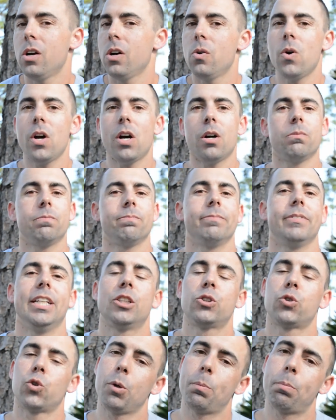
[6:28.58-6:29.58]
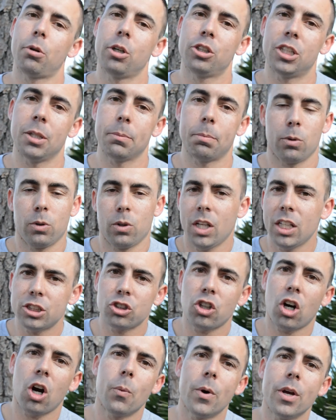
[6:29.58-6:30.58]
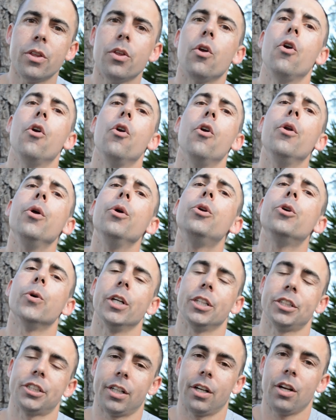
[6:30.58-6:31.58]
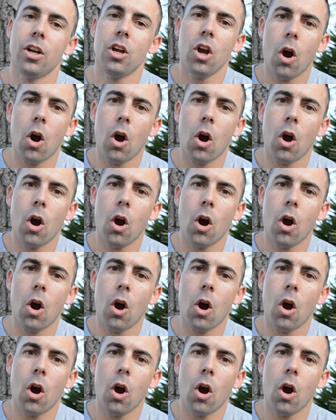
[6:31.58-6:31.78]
Well, it's really pretty simple. Let's start with nutrition.